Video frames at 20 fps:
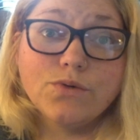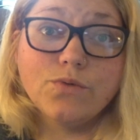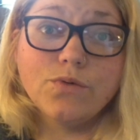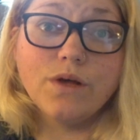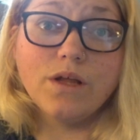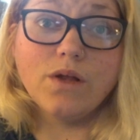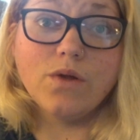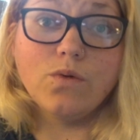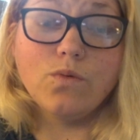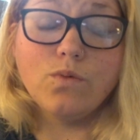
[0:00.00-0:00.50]

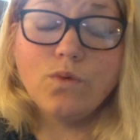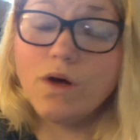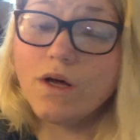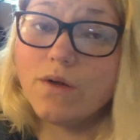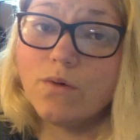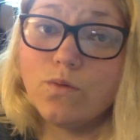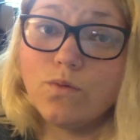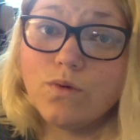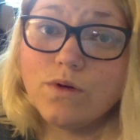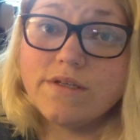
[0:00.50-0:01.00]
Well,
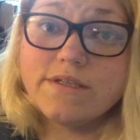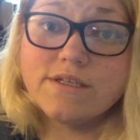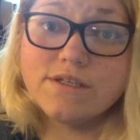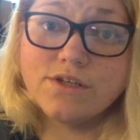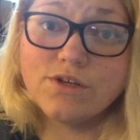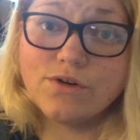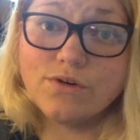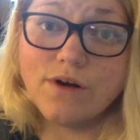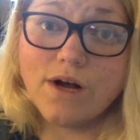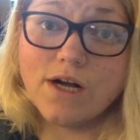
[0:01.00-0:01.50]
what was in the
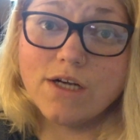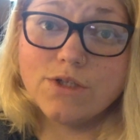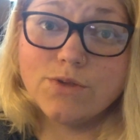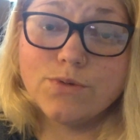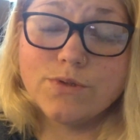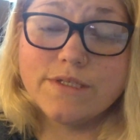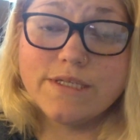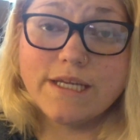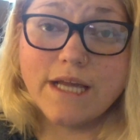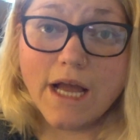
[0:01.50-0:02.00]
garage
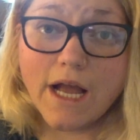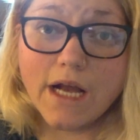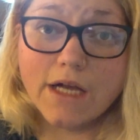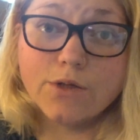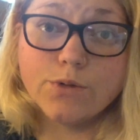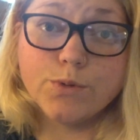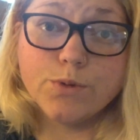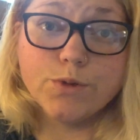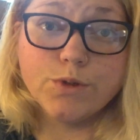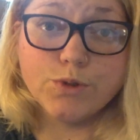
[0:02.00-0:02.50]
was the
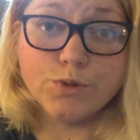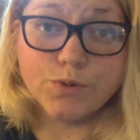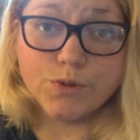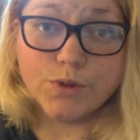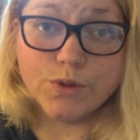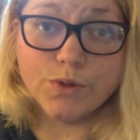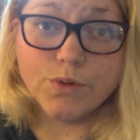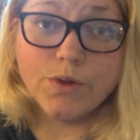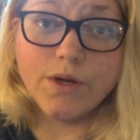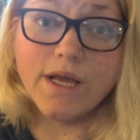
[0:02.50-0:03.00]
actual
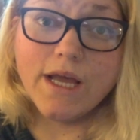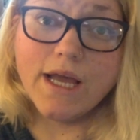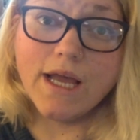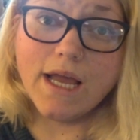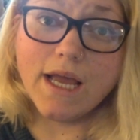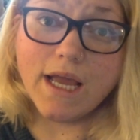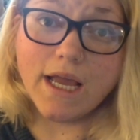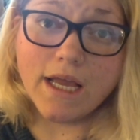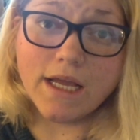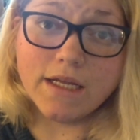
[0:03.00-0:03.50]
true
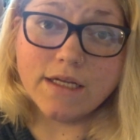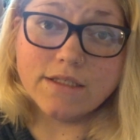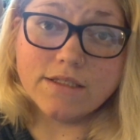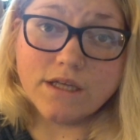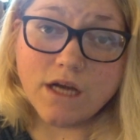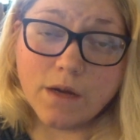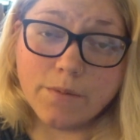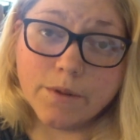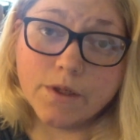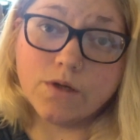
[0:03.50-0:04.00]

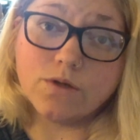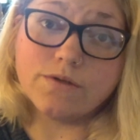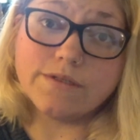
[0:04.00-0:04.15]
anatomical